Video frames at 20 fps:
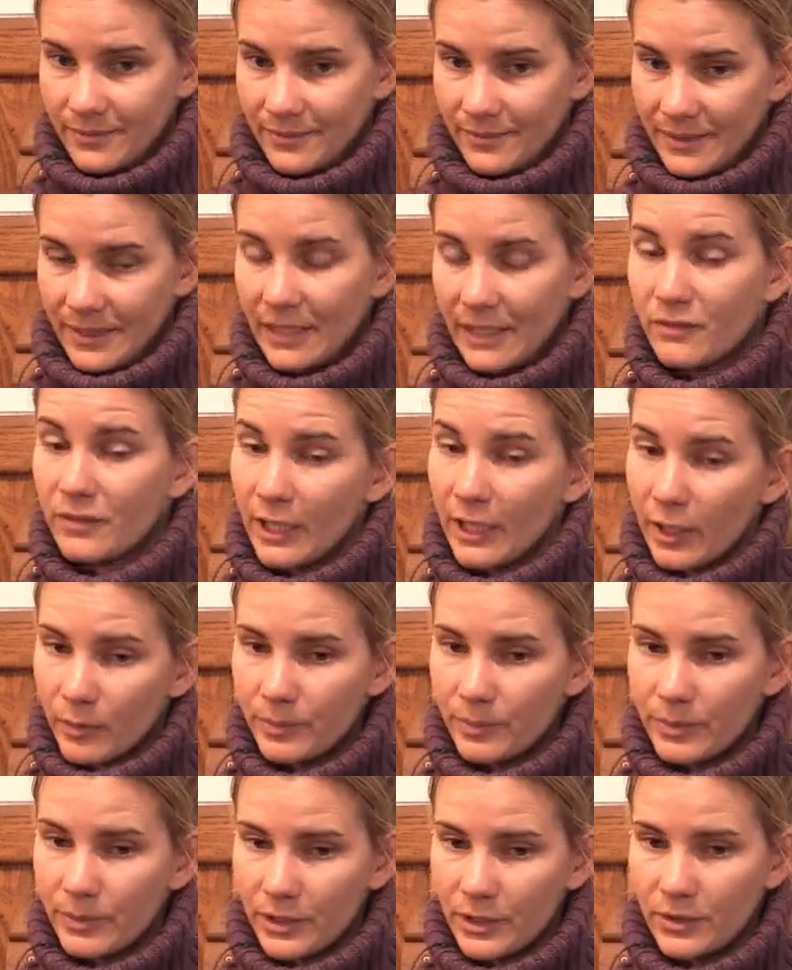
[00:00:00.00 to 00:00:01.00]
kind of
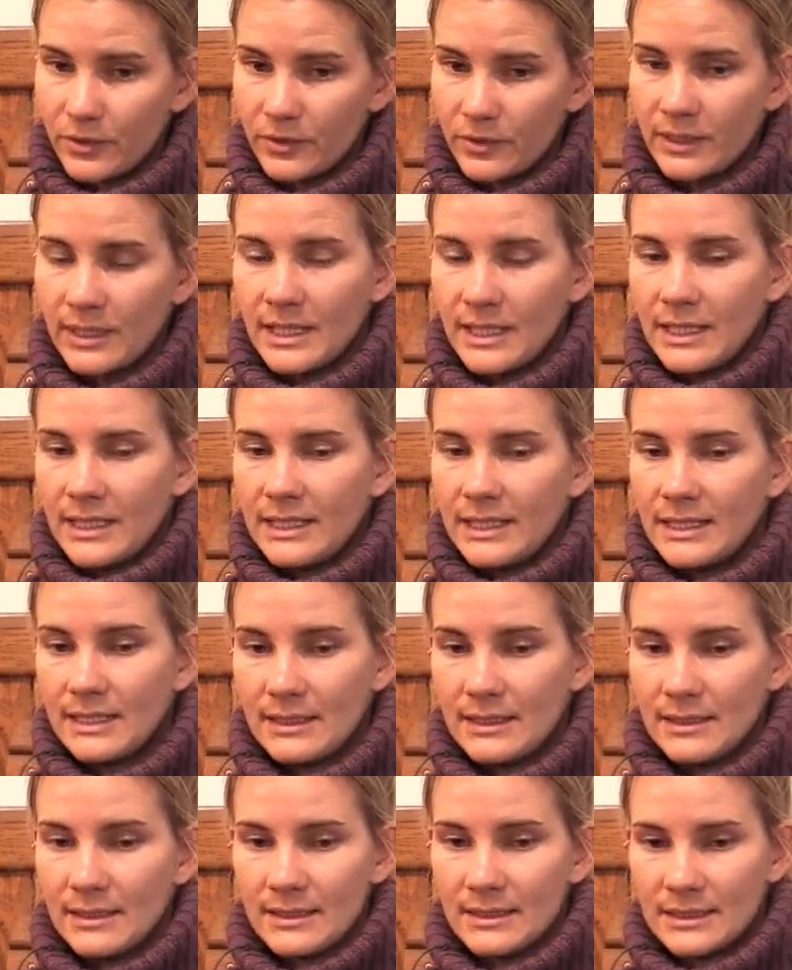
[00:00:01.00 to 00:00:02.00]
helping you
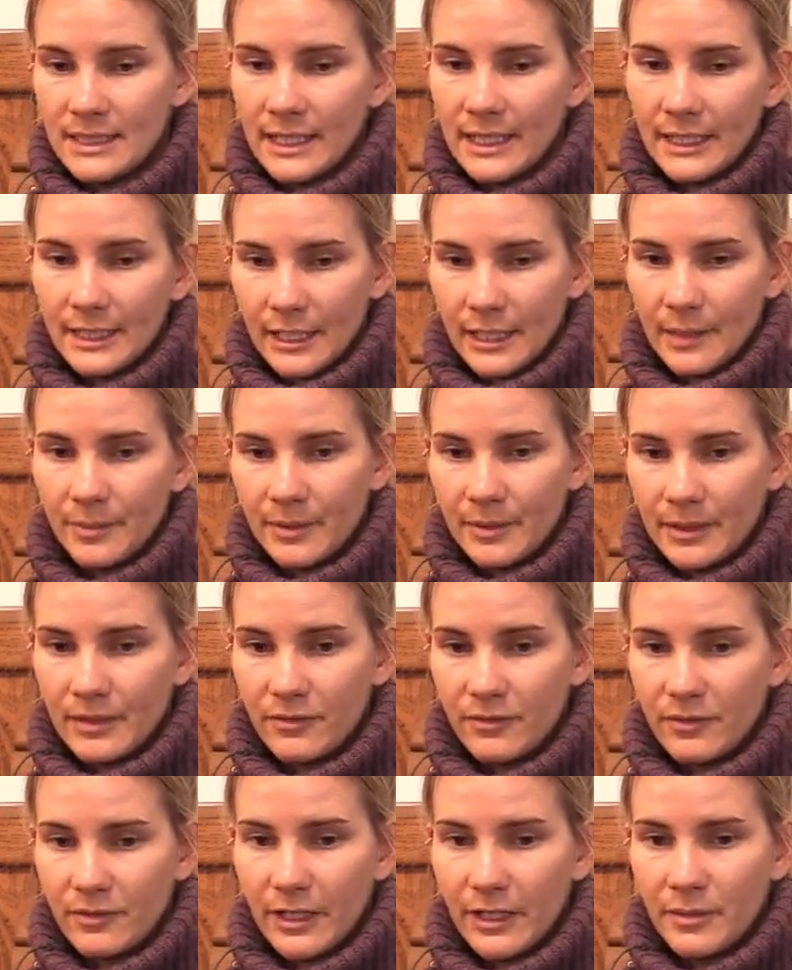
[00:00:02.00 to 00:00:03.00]
in setting up the
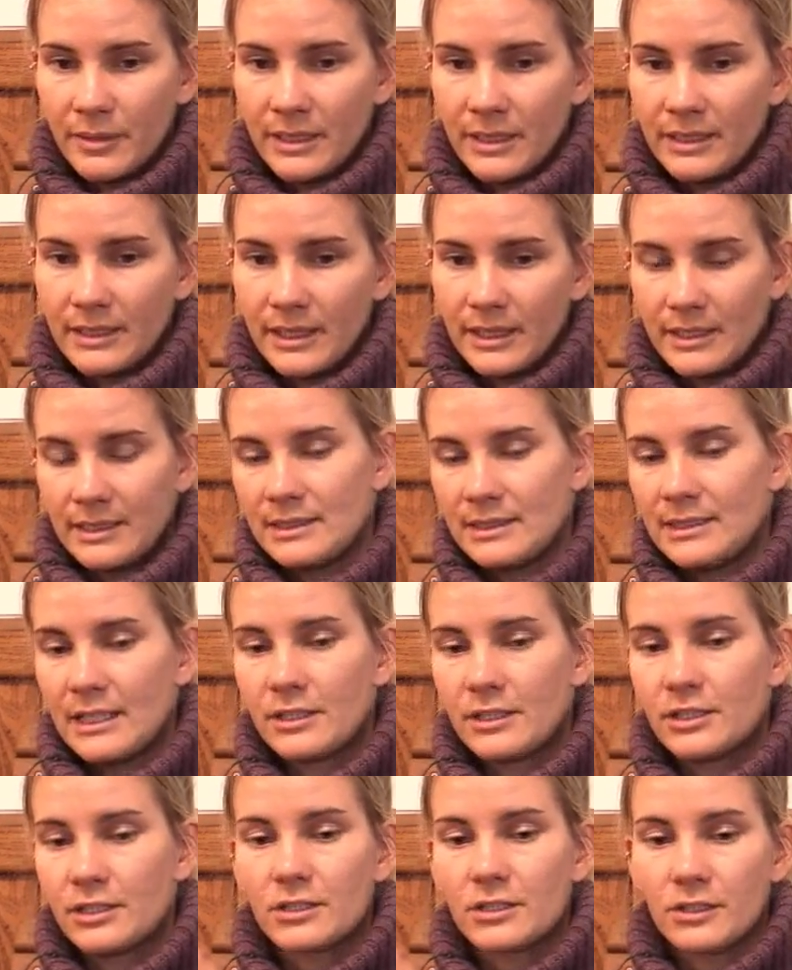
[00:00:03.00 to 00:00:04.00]
environment, that it's not
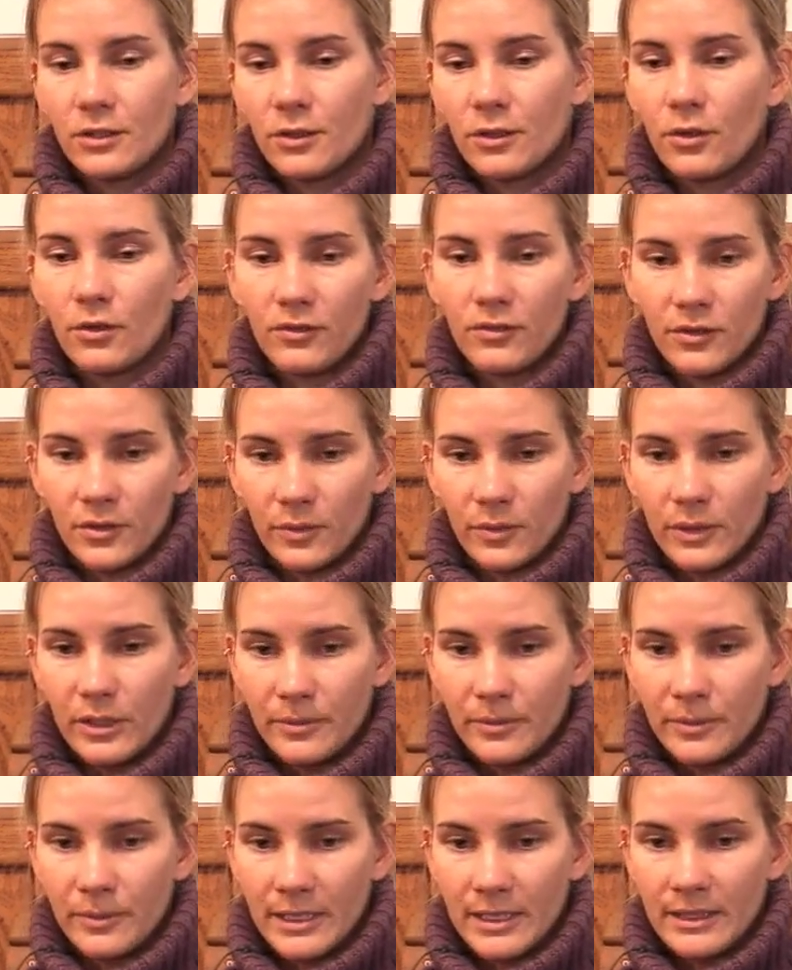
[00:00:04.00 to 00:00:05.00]
just an
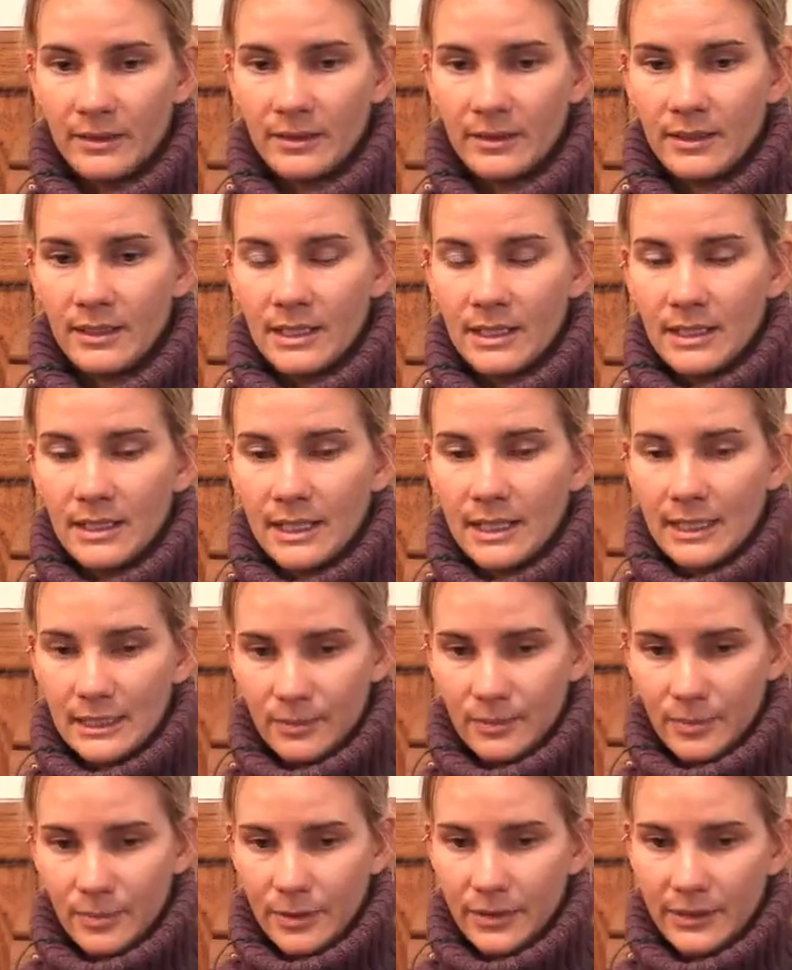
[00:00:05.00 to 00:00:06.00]
overwhelming
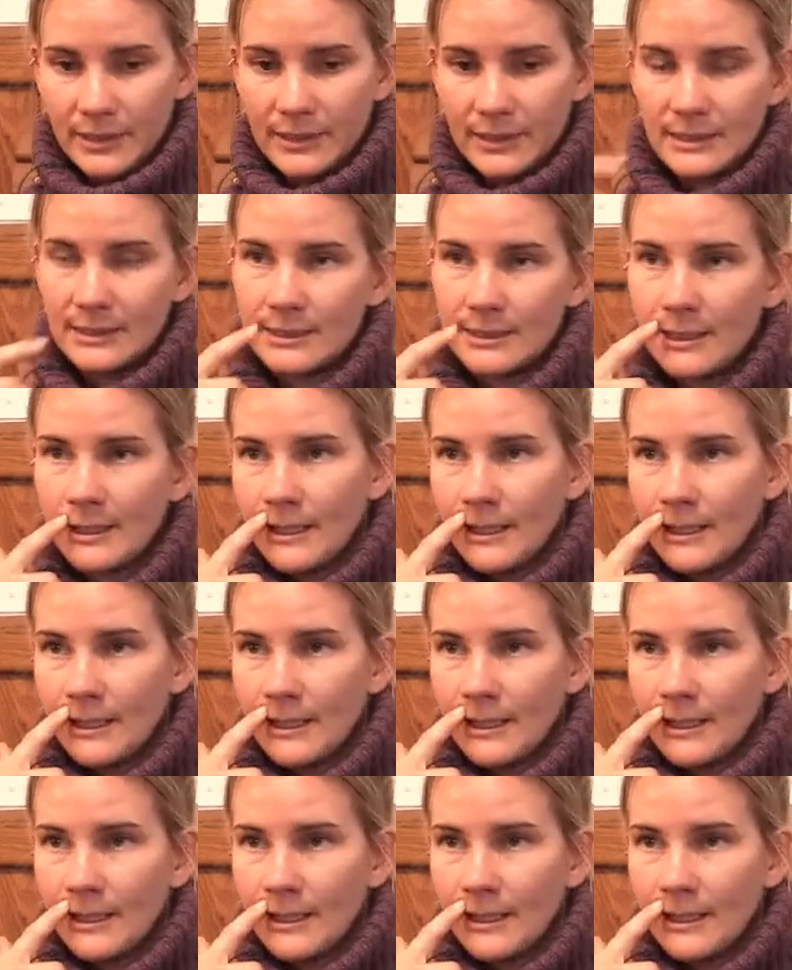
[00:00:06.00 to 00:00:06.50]
experience.